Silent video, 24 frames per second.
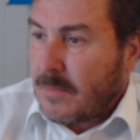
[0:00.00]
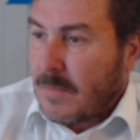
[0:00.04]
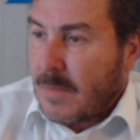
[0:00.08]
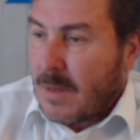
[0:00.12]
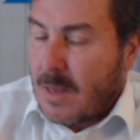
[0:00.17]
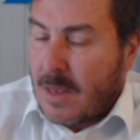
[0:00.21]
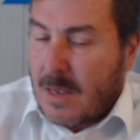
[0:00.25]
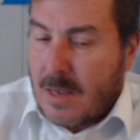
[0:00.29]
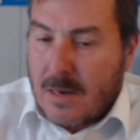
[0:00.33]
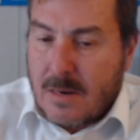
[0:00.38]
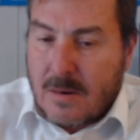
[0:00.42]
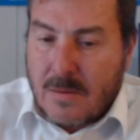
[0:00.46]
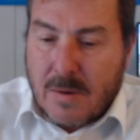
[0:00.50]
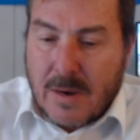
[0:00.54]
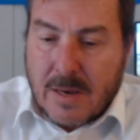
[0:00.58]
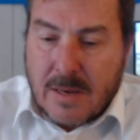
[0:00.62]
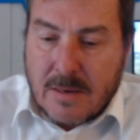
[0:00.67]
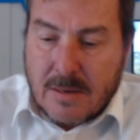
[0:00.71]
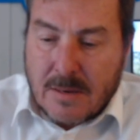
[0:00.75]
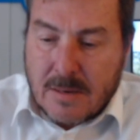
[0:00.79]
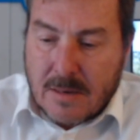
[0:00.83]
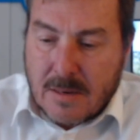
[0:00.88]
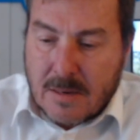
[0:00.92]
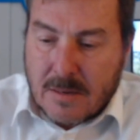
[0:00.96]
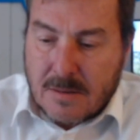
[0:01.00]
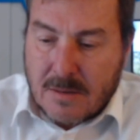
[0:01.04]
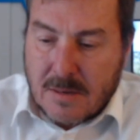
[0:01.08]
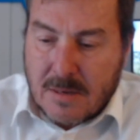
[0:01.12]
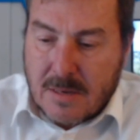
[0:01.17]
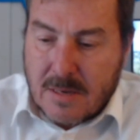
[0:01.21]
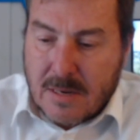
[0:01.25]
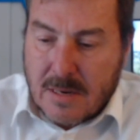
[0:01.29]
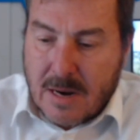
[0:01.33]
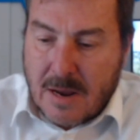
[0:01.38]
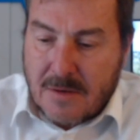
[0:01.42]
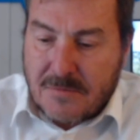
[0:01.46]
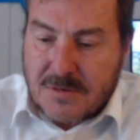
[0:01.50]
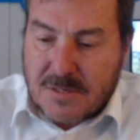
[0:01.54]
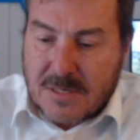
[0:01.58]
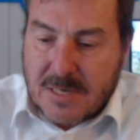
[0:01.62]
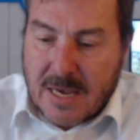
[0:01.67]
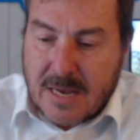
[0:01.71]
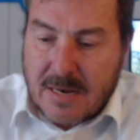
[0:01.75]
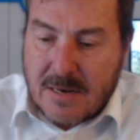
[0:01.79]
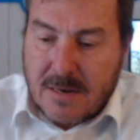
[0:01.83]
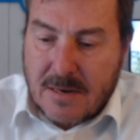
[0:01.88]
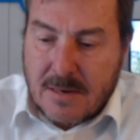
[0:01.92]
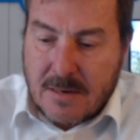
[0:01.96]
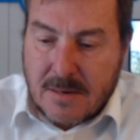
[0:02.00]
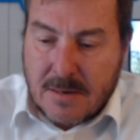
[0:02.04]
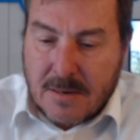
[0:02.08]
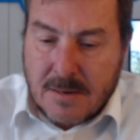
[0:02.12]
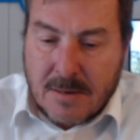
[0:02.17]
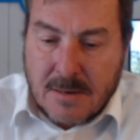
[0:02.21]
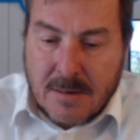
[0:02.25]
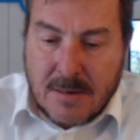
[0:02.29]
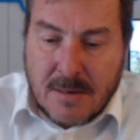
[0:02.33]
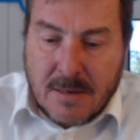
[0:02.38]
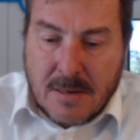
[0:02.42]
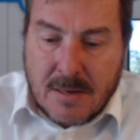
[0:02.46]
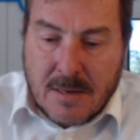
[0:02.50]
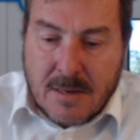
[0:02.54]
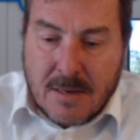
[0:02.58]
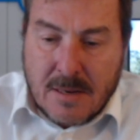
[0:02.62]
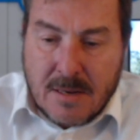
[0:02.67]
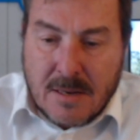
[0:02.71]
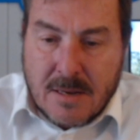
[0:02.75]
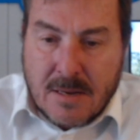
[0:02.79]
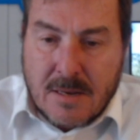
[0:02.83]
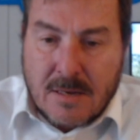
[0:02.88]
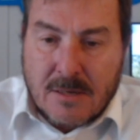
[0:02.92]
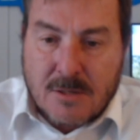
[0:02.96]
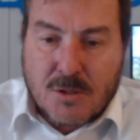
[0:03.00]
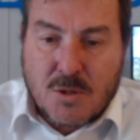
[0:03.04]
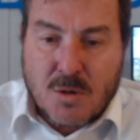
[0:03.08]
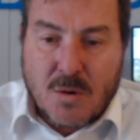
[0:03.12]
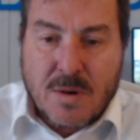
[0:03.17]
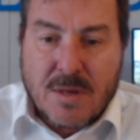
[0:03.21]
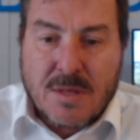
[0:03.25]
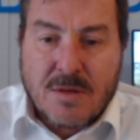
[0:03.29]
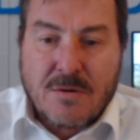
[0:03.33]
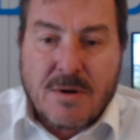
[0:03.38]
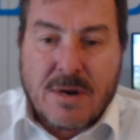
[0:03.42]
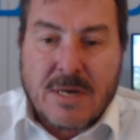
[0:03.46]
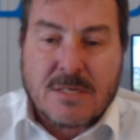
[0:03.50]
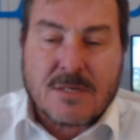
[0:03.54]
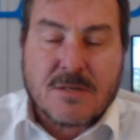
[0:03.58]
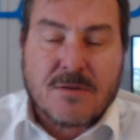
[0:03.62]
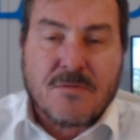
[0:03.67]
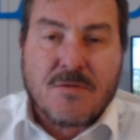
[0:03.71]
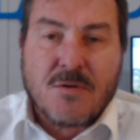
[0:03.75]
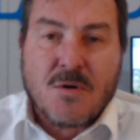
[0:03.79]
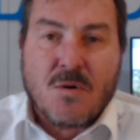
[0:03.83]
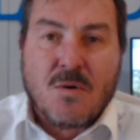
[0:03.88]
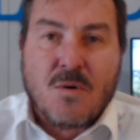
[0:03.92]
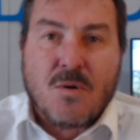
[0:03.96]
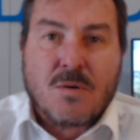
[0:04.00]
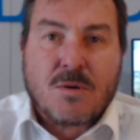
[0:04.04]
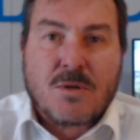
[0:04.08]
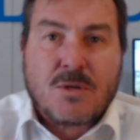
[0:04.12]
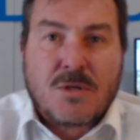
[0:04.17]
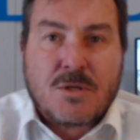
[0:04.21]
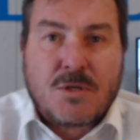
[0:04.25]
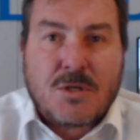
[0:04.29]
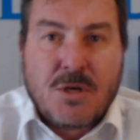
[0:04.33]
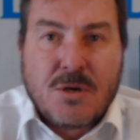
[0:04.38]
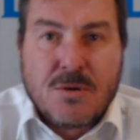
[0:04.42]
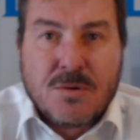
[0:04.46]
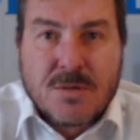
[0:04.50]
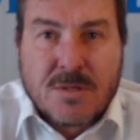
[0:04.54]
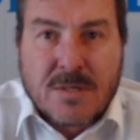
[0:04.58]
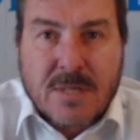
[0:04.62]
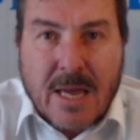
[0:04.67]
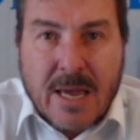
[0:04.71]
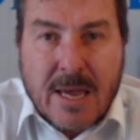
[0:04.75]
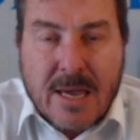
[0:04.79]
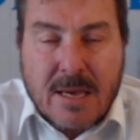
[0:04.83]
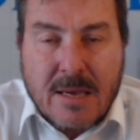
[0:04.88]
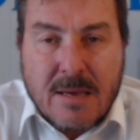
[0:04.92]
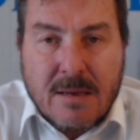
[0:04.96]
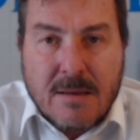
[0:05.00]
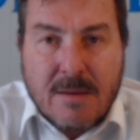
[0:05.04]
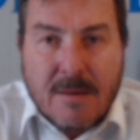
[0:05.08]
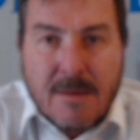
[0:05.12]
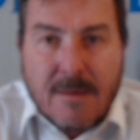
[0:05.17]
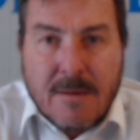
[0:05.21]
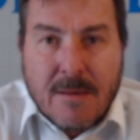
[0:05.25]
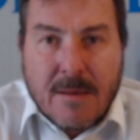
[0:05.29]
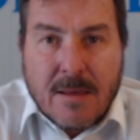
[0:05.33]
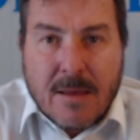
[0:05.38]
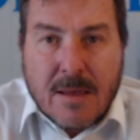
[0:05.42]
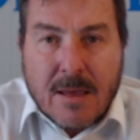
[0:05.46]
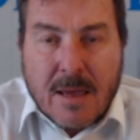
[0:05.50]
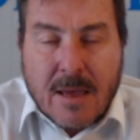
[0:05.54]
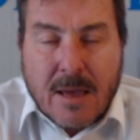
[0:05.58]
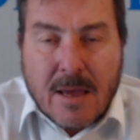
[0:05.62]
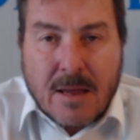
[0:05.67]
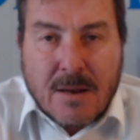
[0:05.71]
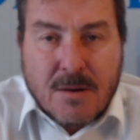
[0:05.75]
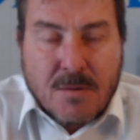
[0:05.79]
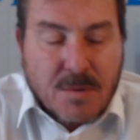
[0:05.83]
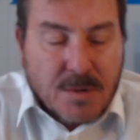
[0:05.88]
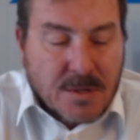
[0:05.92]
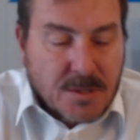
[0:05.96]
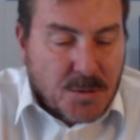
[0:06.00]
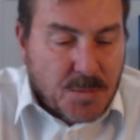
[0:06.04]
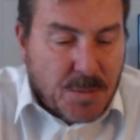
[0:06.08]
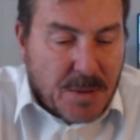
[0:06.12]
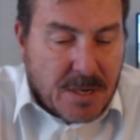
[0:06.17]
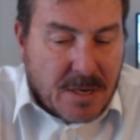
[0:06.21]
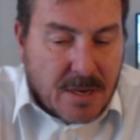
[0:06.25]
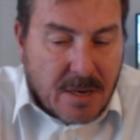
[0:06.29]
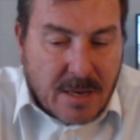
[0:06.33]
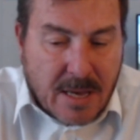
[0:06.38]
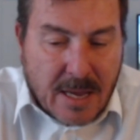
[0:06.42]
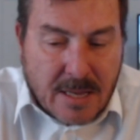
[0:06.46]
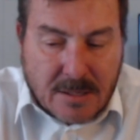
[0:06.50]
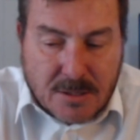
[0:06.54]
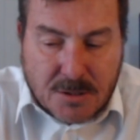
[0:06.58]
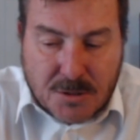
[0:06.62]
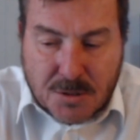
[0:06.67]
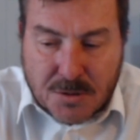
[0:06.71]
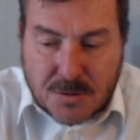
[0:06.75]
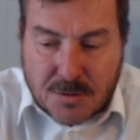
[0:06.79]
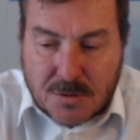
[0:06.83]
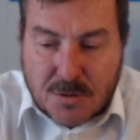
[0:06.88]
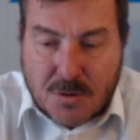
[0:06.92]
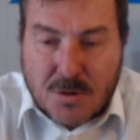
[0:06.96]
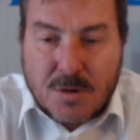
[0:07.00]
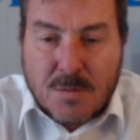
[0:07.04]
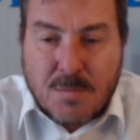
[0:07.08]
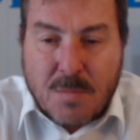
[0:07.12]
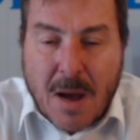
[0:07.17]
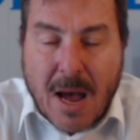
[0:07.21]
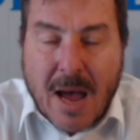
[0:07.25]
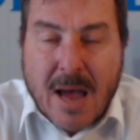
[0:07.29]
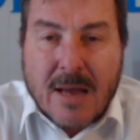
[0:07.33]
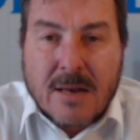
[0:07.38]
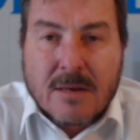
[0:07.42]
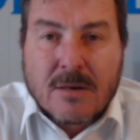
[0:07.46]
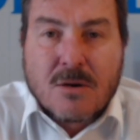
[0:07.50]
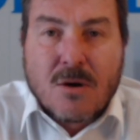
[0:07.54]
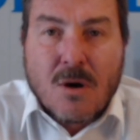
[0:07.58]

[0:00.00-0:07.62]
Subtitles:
Anyway, I think enough said. Enjoy the rest of your Tuesday, and we'll speak again soon. Goodbye, and